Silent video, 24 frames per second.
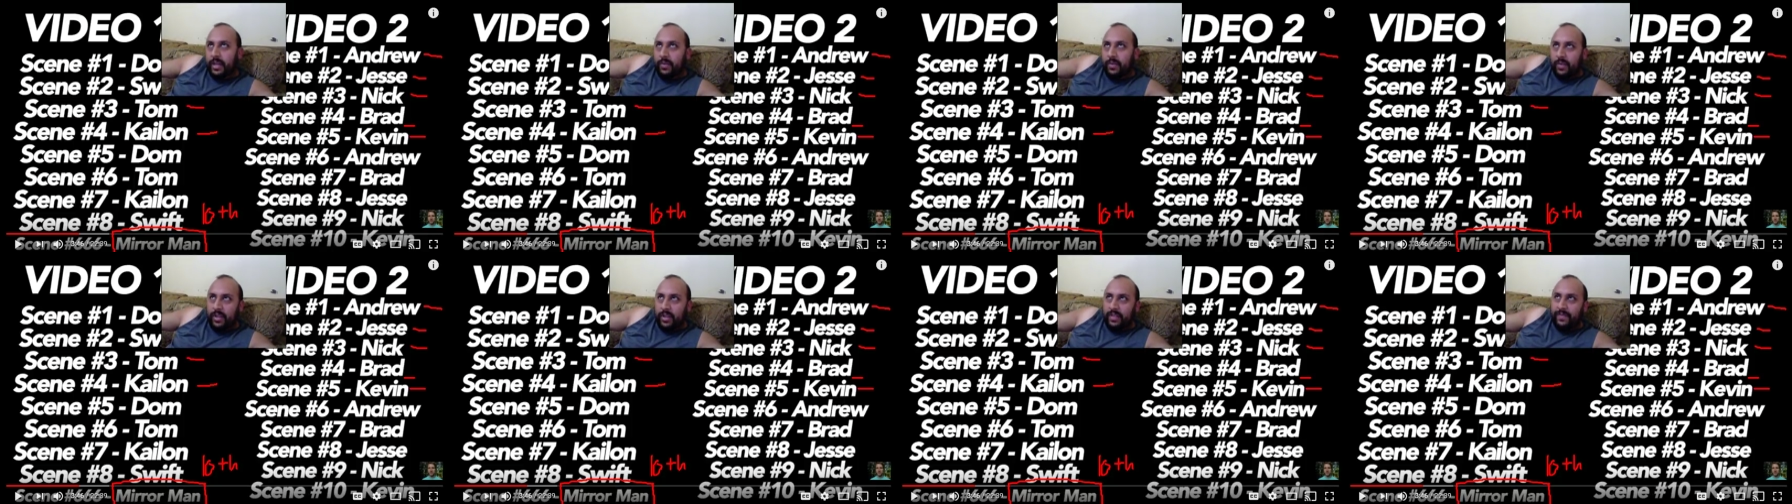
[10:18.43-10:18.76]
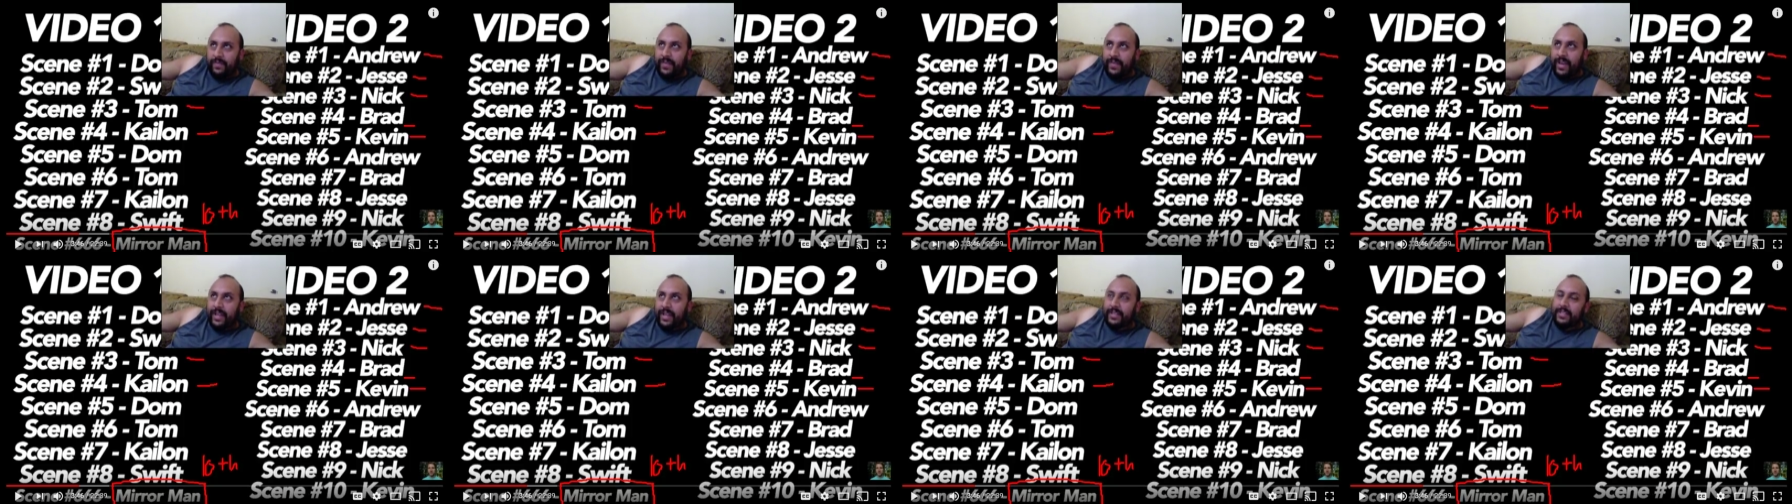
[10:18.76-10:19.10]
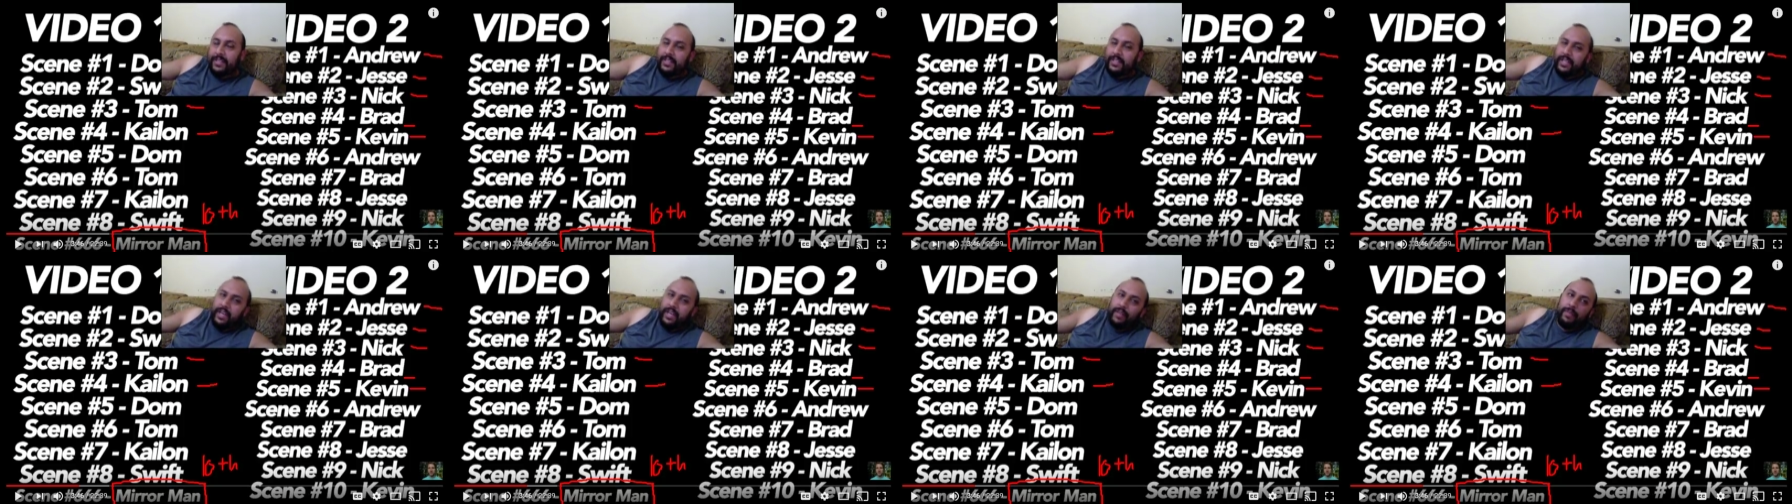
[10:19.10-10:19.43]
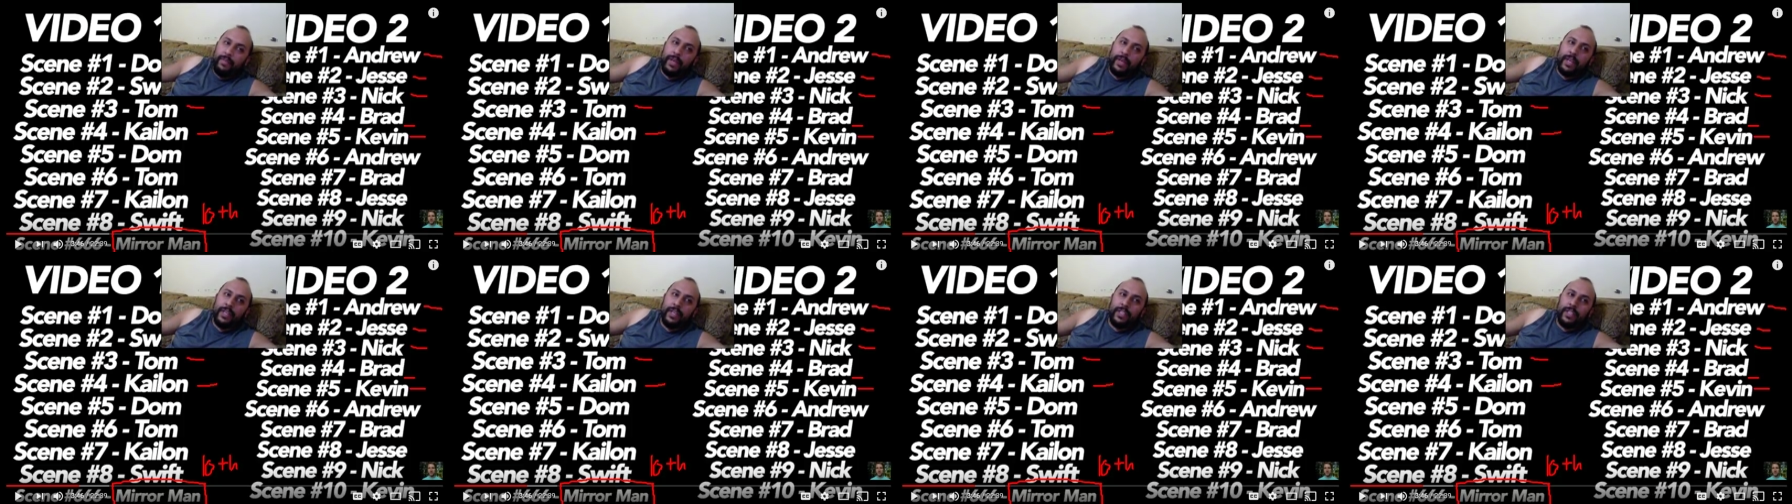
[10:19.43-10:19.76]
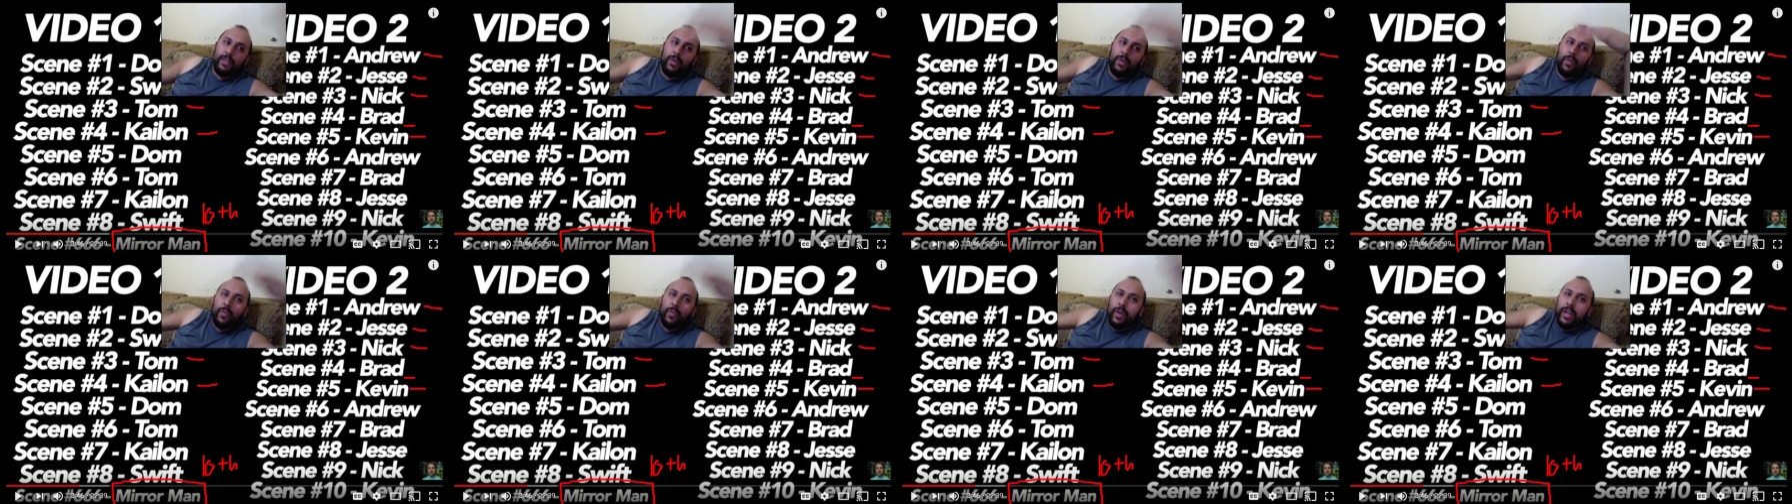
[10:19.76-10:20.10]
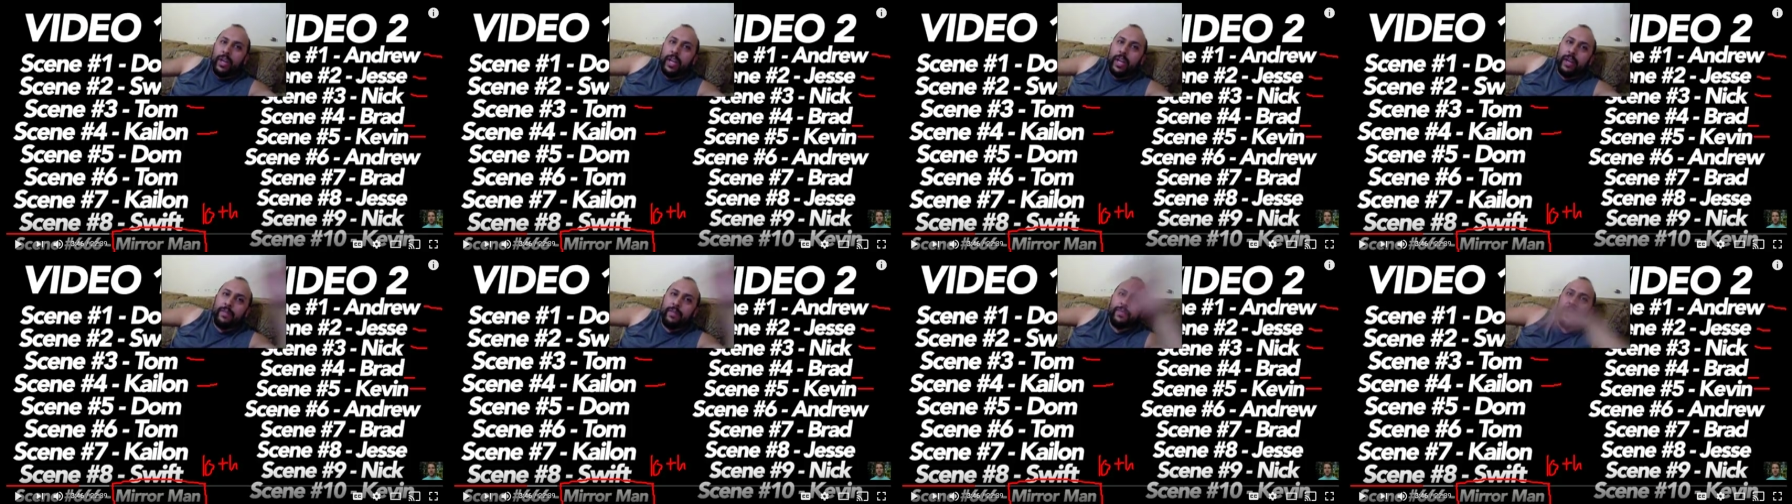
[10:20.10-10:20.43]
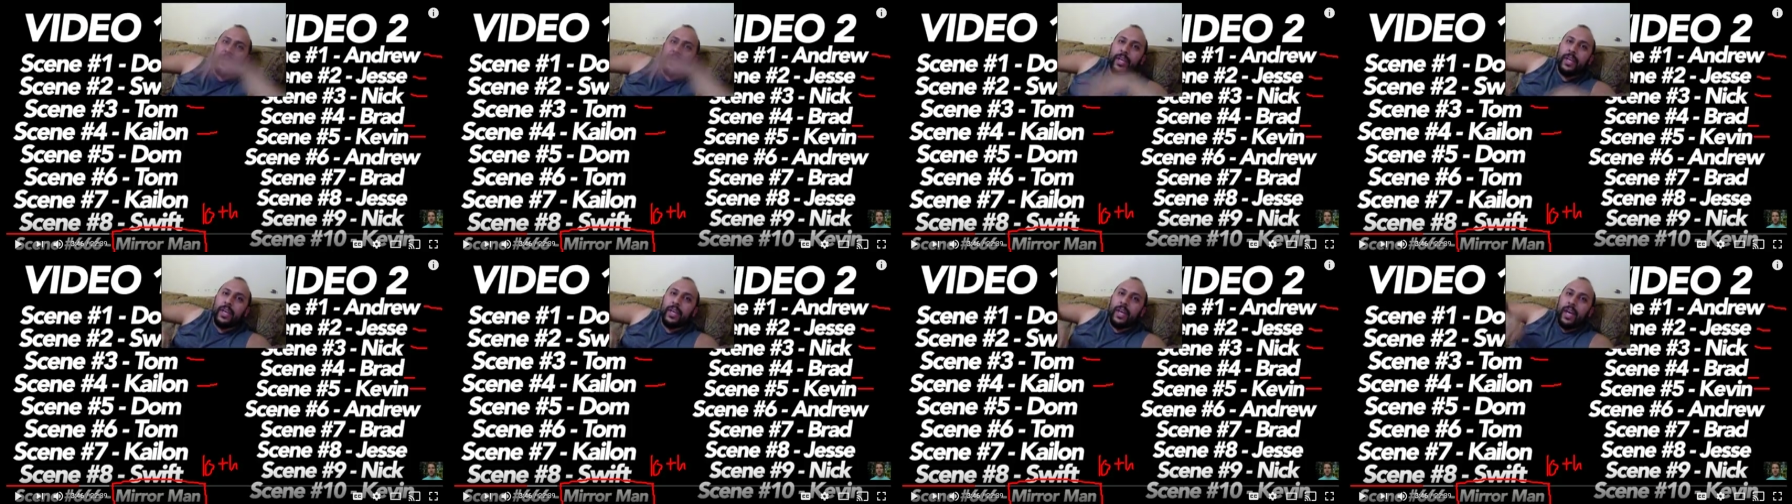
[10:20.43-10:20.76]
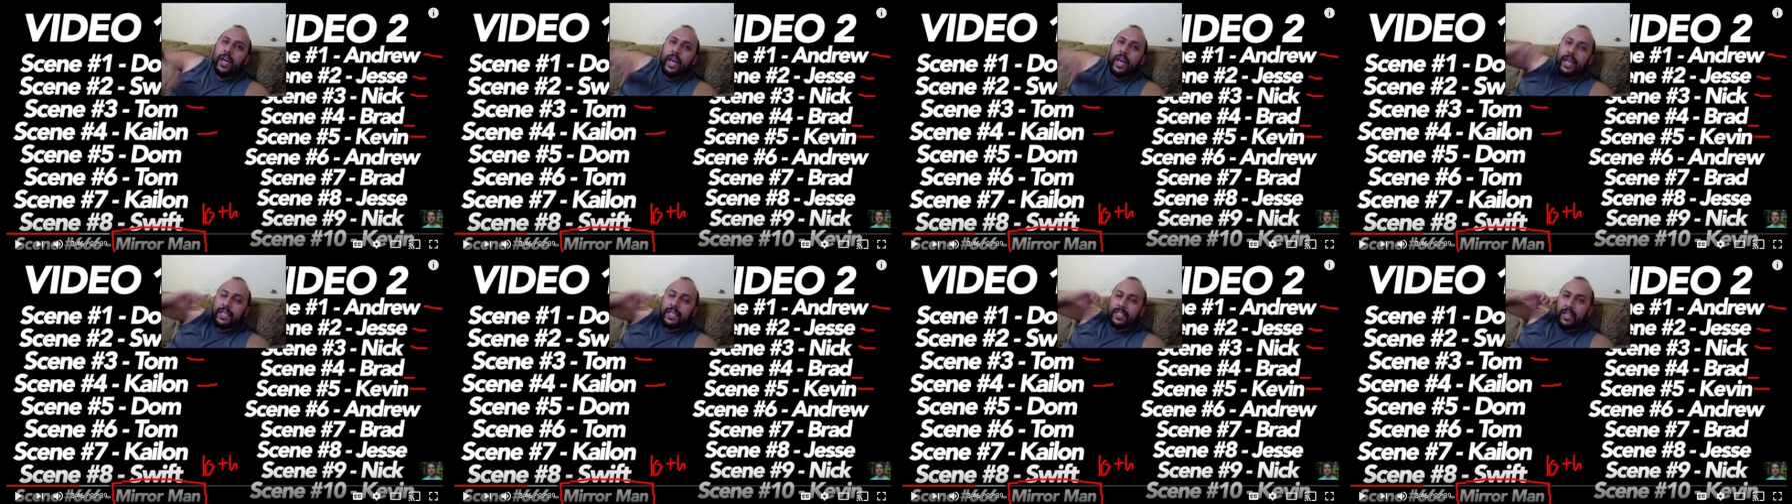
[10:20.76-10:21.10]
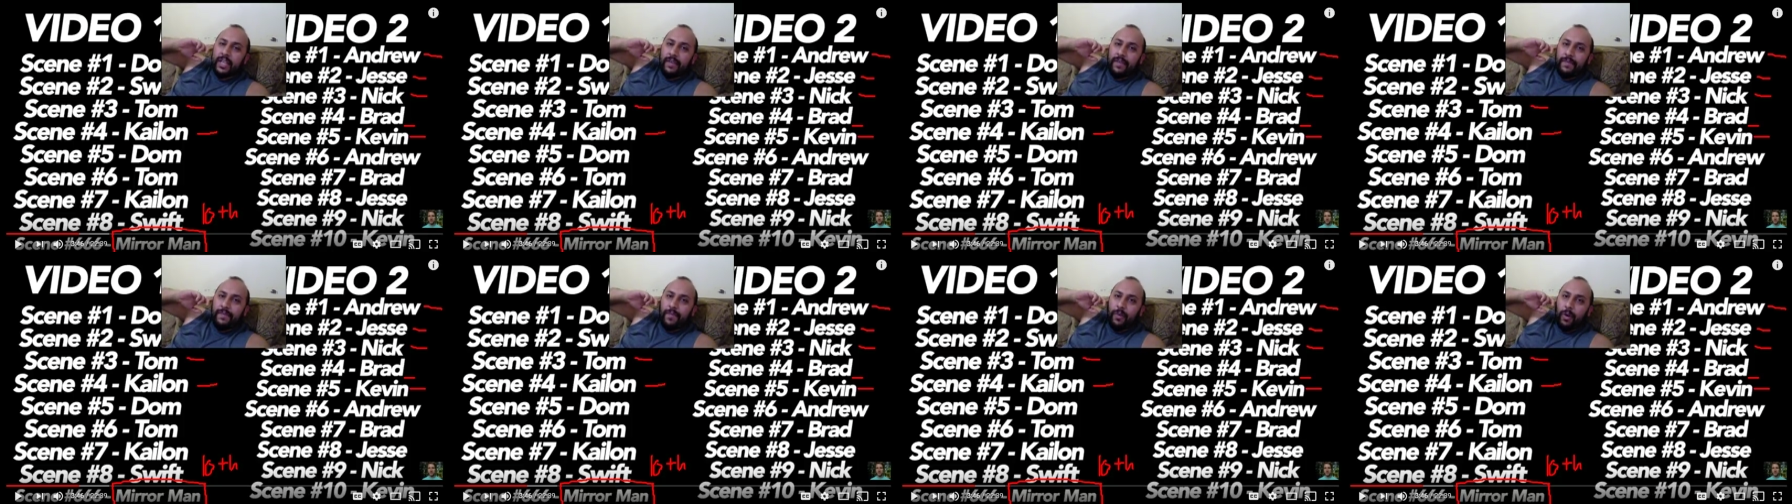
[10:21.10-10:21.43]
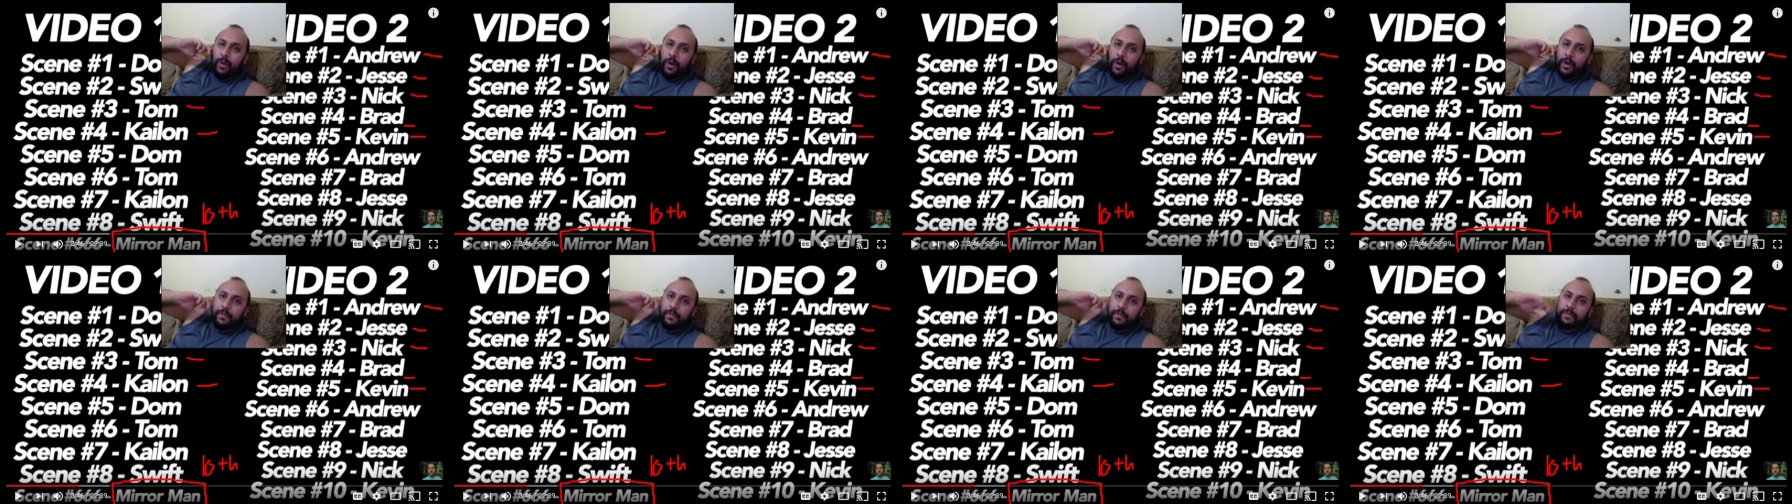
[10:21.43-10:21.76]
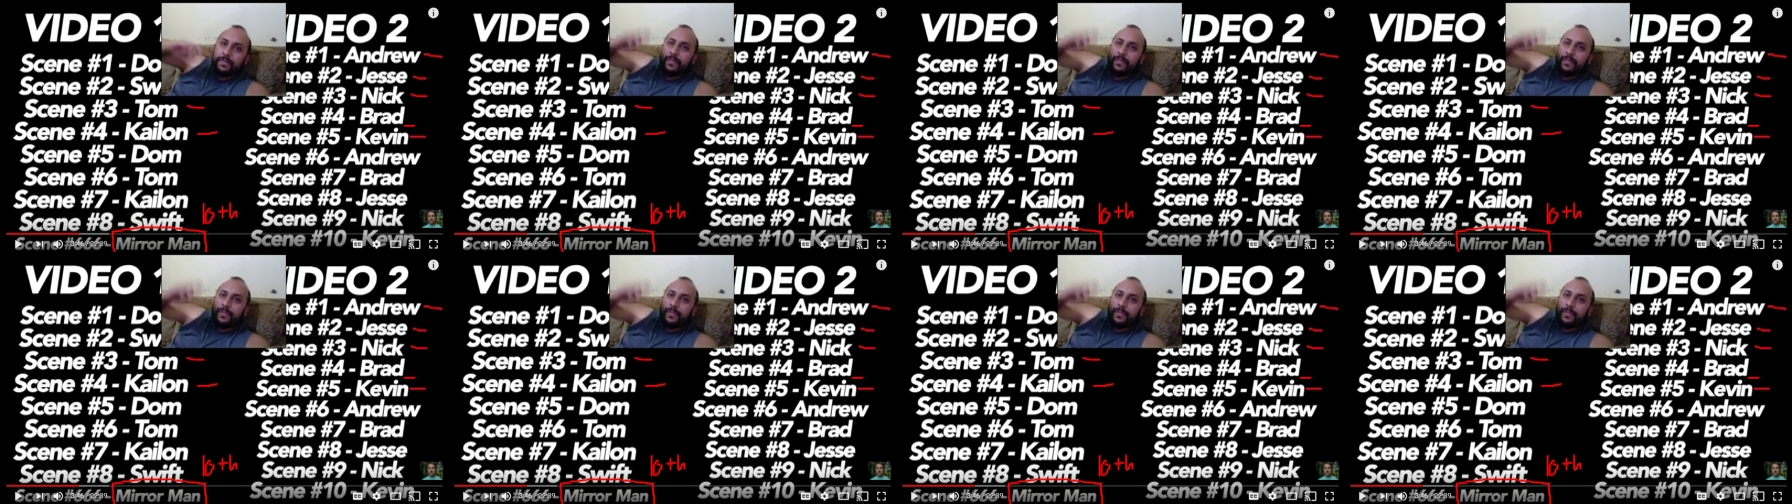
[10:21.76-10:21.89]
one of the fans did because they were running, except for